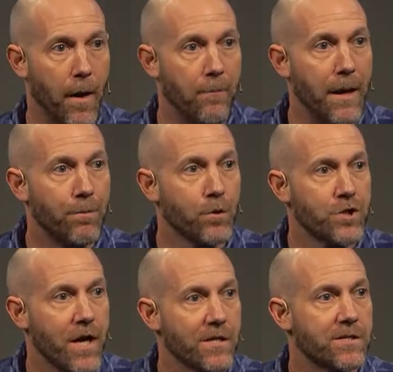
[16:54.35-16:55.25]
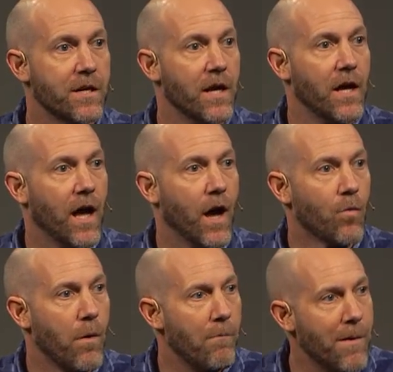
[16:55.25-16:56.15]
People just
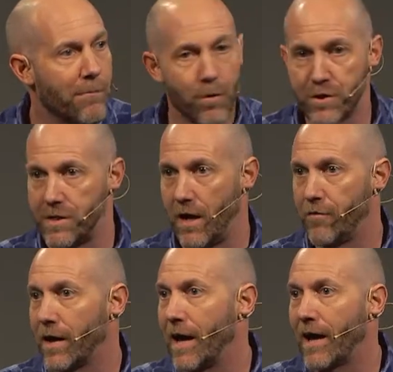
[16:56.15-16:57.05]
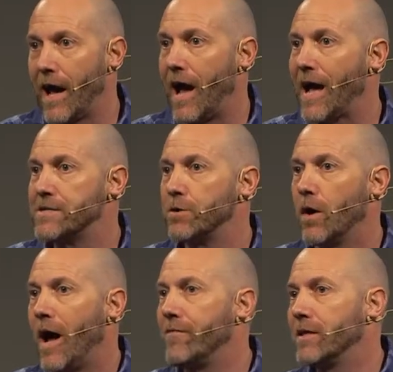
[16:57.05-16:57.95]
remember stuff, right? I
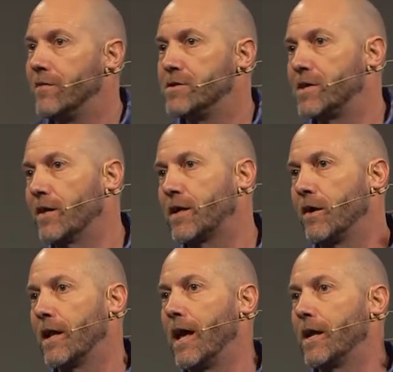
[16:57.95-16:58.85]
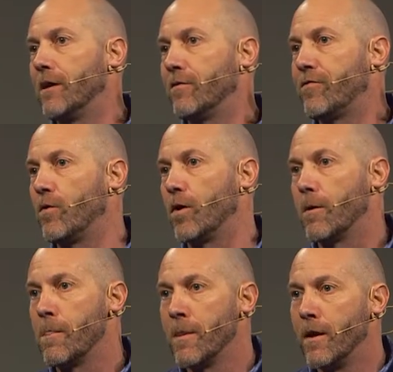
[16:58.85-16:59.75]
haven't lived in South Carolina
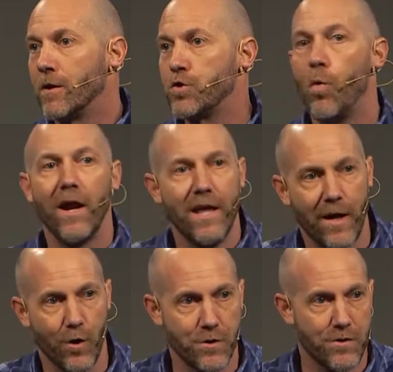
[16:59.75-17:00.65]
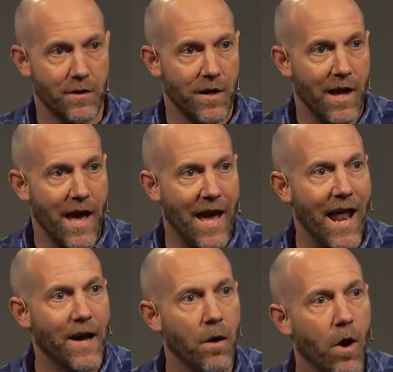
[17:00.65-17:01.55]
for 20 years. And
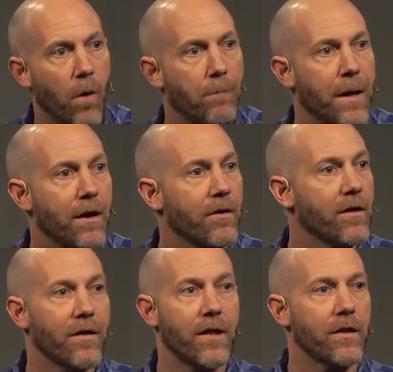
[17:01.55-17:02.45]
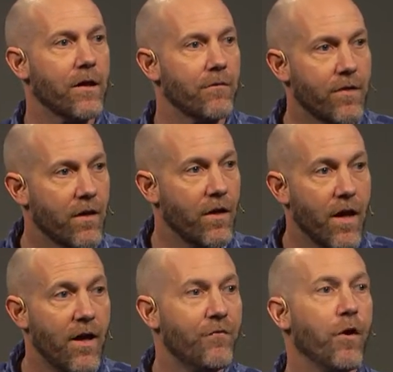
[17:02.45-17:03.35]
I go home,
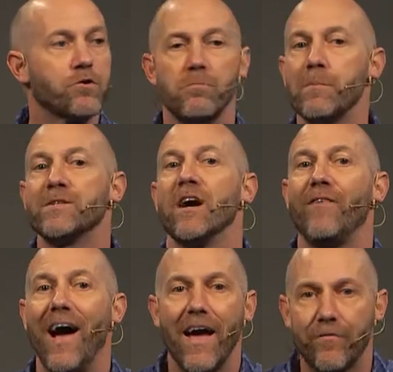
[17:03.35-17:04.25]
folks remember stuff I had